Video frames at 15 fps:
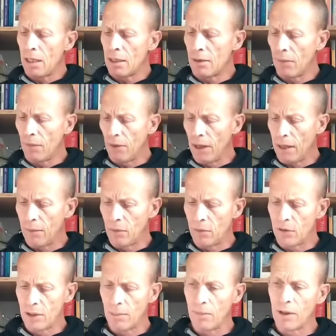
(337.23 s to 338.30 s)
Here's a flavour
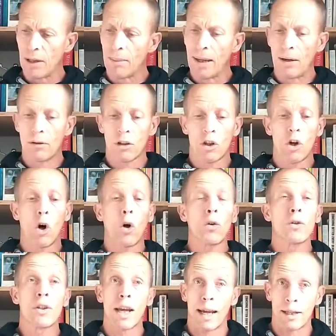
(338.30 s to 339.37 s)
of something about
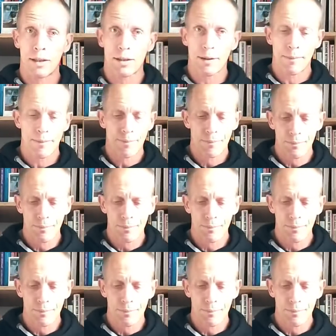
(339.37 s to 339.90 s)
context.